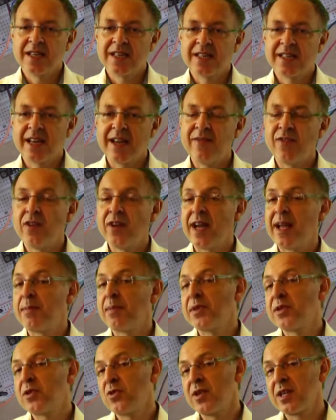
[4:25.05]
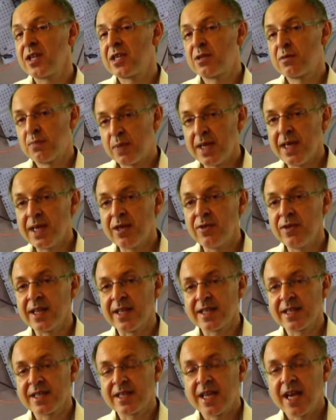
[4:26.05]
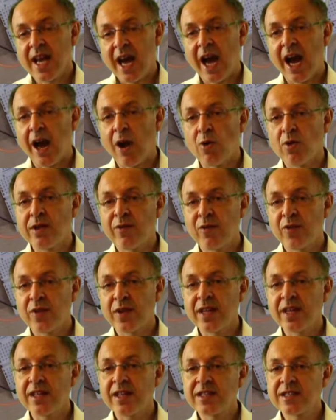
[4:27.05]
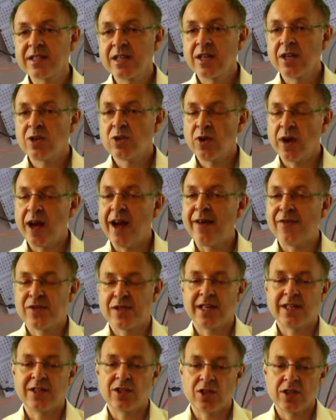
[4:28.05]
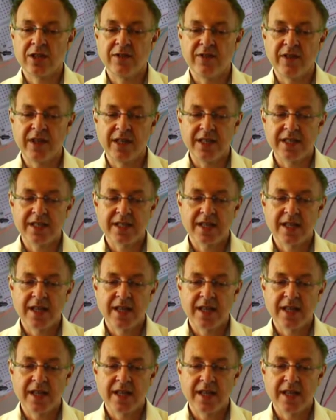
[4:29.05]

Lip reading: they were able to experience how it feels to have such a device.